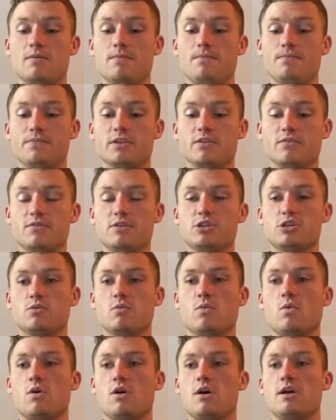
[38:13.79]

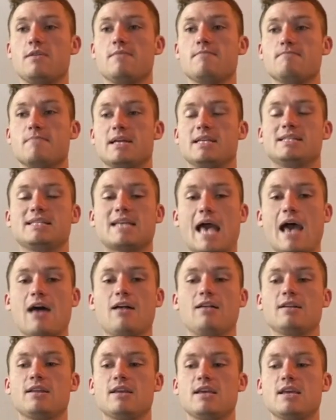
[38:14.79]
Division I
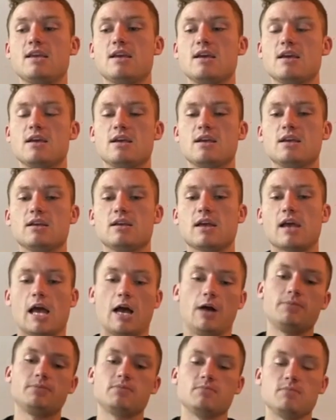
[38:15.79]
mentality
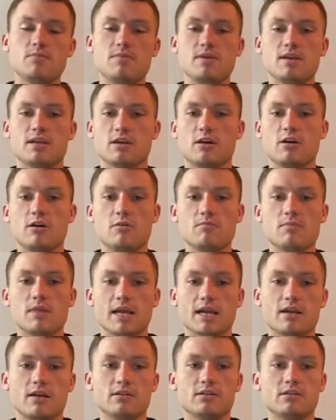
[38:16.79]
helped me become
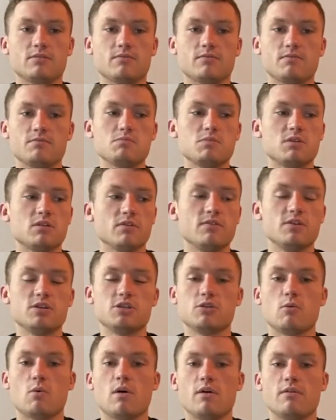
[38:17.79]
like a
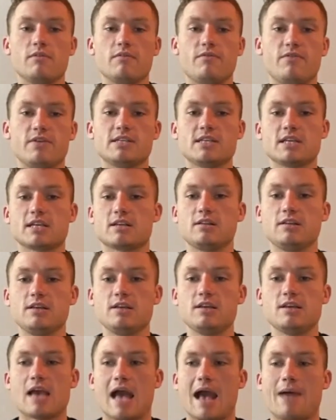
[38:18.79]
Division I
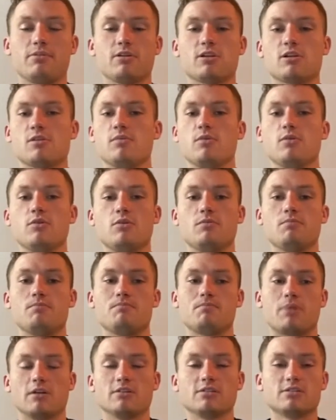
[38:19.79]
physically applicable
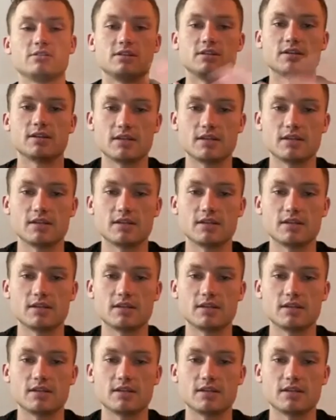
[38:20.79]
person.